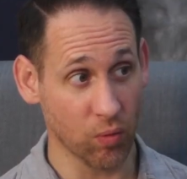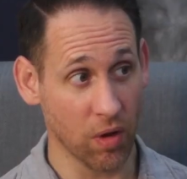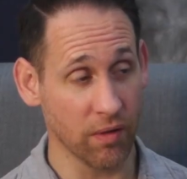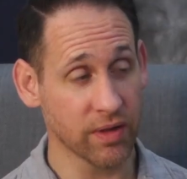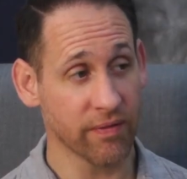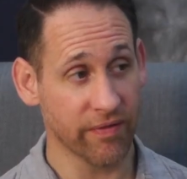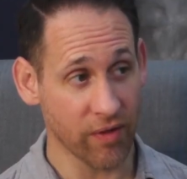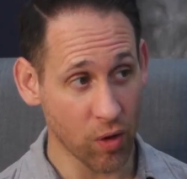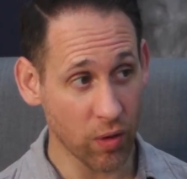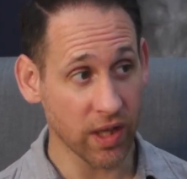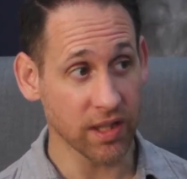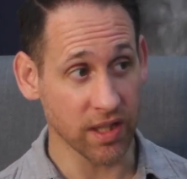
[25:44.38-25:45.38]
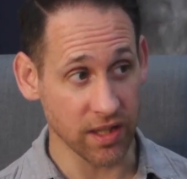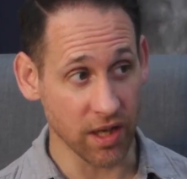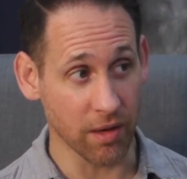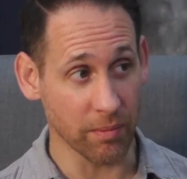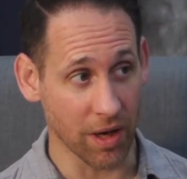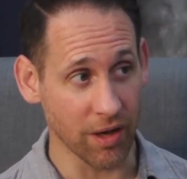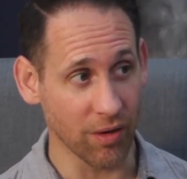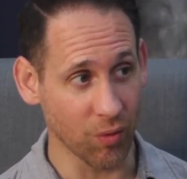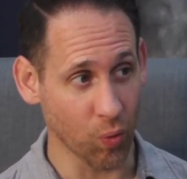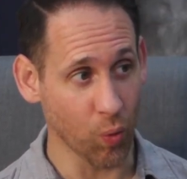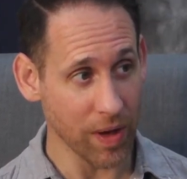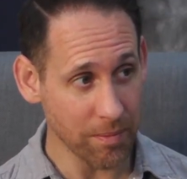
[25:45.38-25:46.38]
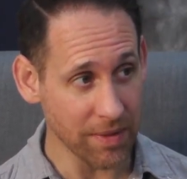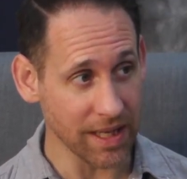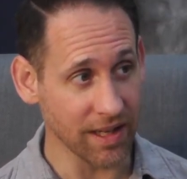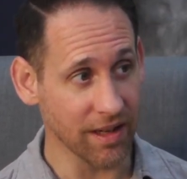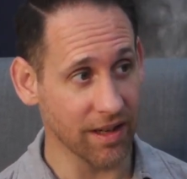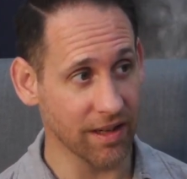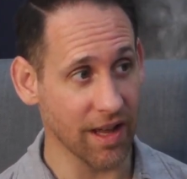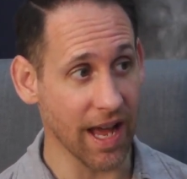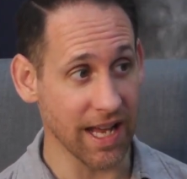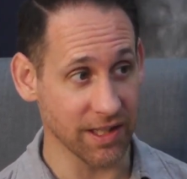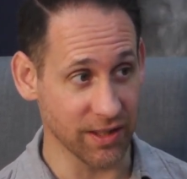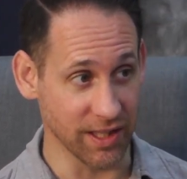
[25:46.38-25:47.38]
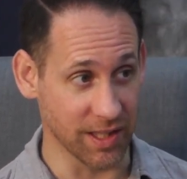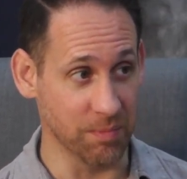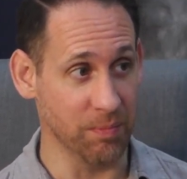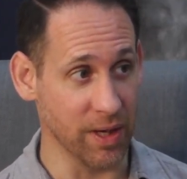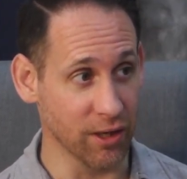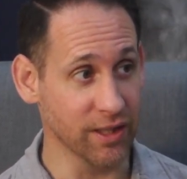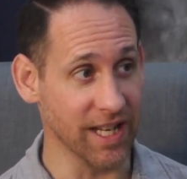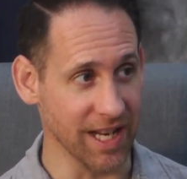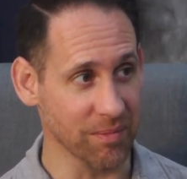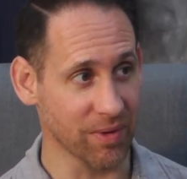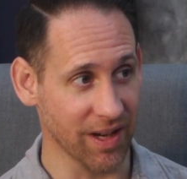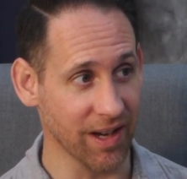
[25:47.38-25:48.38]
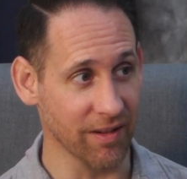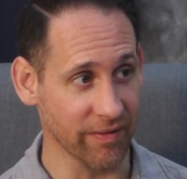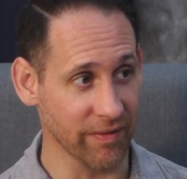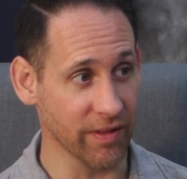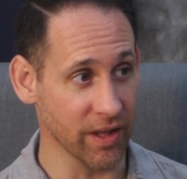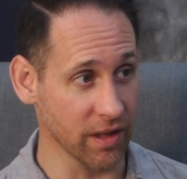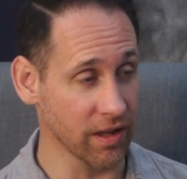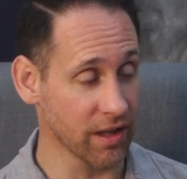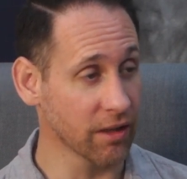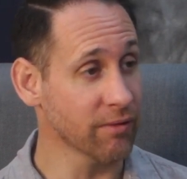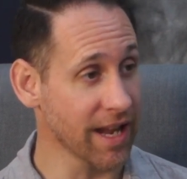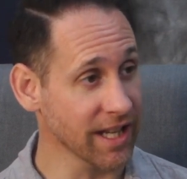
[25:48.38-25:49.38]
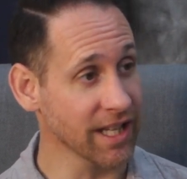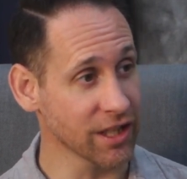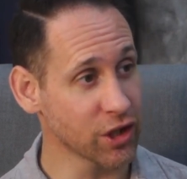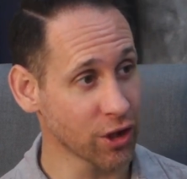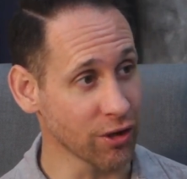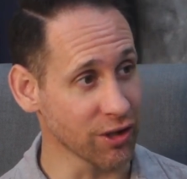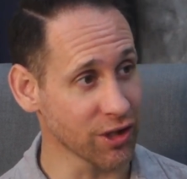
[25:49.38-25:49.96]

Wolves focuses on women as the spear tip of the Iranian church.